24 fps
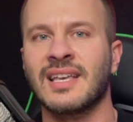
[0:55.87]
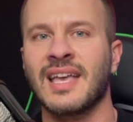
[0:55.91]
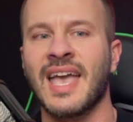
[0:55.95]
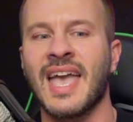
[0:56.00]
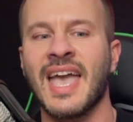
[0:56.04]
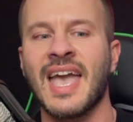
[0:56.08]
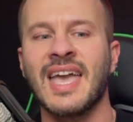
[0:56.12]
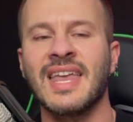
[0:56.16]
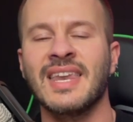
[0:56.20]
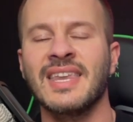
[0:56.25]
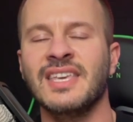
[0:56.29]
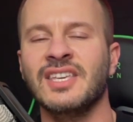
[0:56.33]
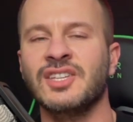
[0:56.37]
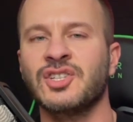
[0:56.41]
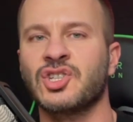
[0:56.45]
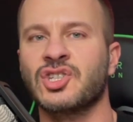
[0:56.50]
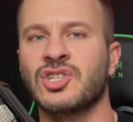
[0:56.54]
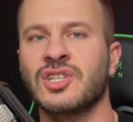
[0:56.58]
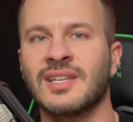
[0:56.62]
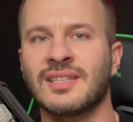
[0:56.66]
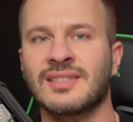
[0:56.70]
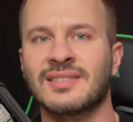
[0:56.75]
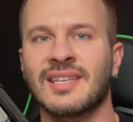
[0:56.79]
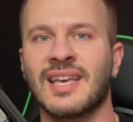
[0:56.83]
any
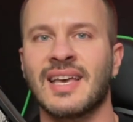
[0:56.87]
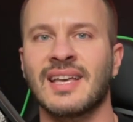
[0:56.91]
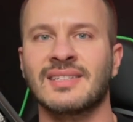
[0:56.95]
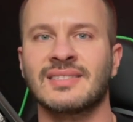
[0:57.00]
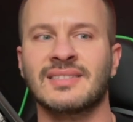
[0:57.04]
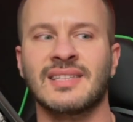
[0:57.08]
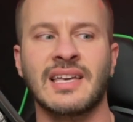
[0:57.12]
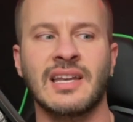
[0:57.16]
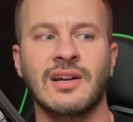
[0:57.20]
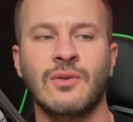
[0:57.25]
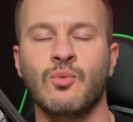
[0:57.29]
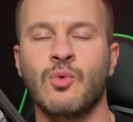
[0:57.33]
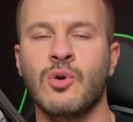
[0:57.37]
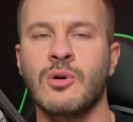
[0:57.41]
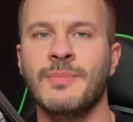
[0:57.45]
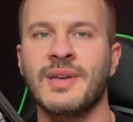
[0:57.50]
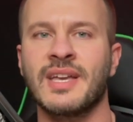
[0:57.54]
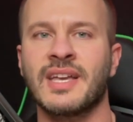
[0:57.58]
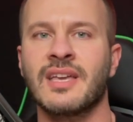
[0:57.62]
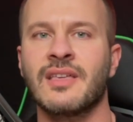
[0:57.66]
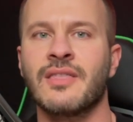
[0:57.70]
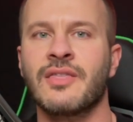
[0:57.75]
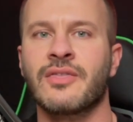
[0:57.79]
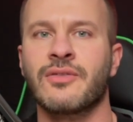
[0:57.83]
shit test that a woman
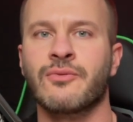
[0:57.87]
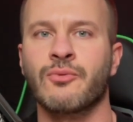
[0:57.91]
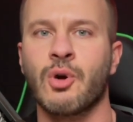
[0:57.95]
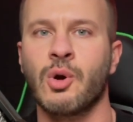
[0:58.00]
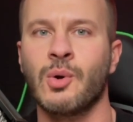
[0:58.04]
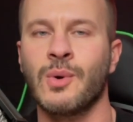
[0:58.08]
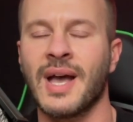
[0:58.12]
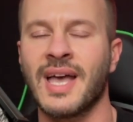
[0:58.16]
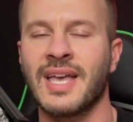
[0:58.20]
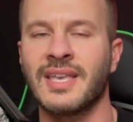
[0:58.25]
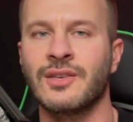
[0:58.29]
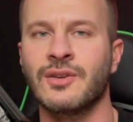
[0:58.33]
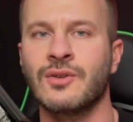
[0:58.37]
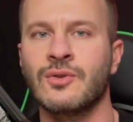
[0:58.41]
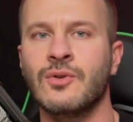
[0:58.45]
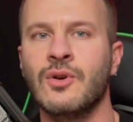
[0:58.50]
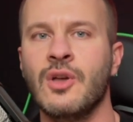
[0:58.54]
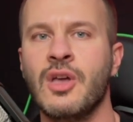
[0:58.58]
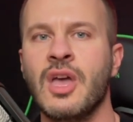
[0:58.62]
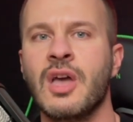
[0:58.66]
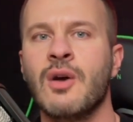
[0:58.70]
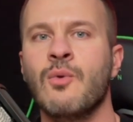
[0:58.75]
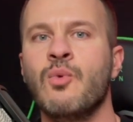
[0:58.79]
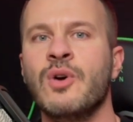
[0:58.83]
can throw at you
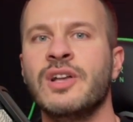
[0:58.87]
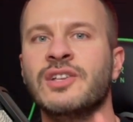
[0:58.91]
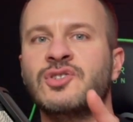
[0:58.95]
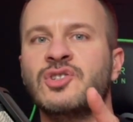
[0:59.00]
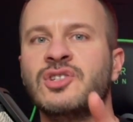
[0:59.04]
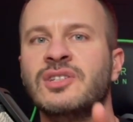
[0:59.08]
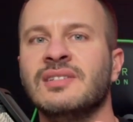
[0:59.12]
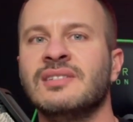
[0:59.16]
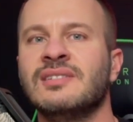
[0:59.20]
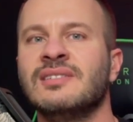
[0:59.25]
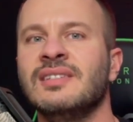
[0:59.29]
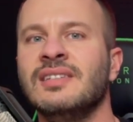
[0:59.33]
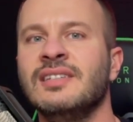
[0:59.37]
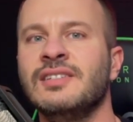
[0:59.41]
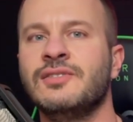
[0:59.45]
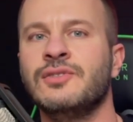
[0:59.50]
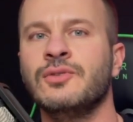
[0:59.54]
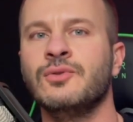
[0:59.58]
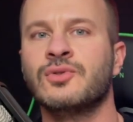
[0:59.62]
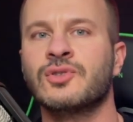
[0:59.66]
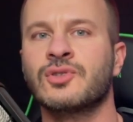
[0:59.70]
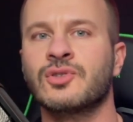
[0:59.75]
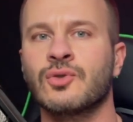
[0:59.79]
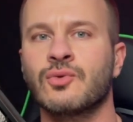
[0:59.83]
when she sees you
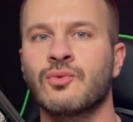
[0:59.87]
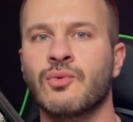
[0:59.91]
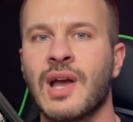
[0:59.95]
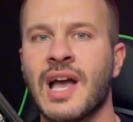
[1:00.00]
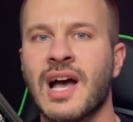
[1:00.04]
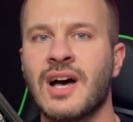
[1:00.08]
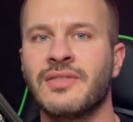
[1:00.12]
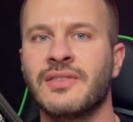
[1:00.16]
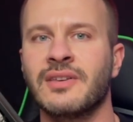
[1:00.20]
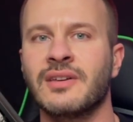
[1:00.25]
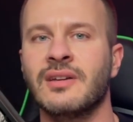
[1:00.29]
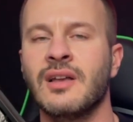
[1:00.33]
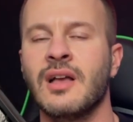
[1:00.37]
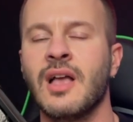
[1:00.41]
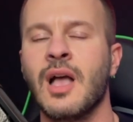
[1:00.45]
surrounded